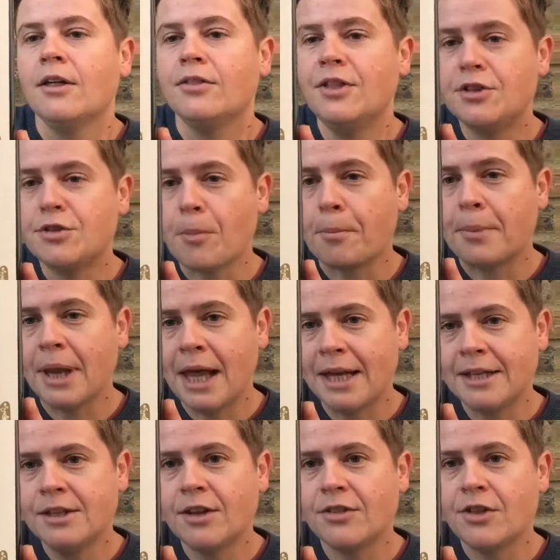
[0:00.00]
This
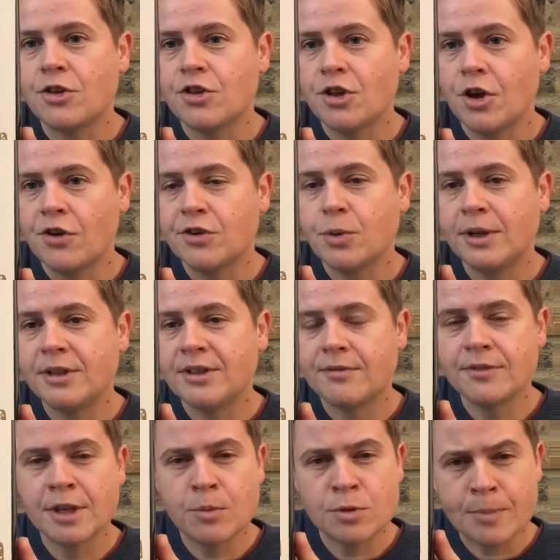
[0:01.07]
blend this year in
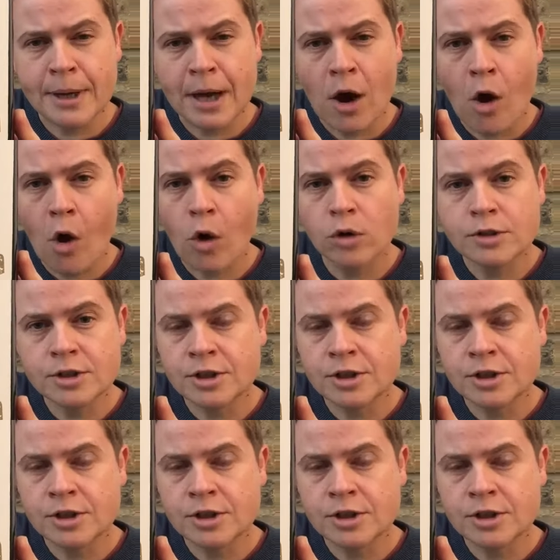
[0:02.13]
2017 was a bit hot,